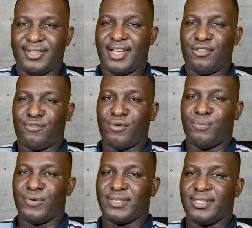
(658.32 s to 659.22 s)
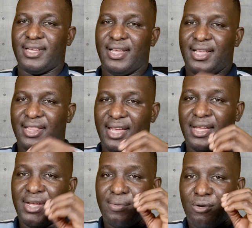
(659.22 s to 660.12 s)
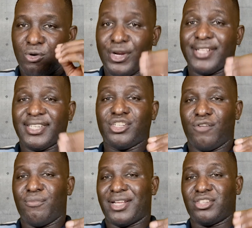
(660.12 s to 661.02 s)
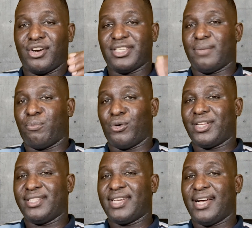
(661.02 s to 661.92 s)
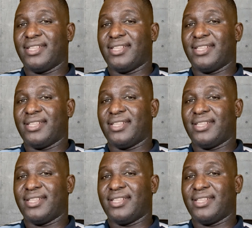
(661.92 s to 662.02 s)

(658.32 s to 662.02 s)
this kind of composite. The orientation of the material is important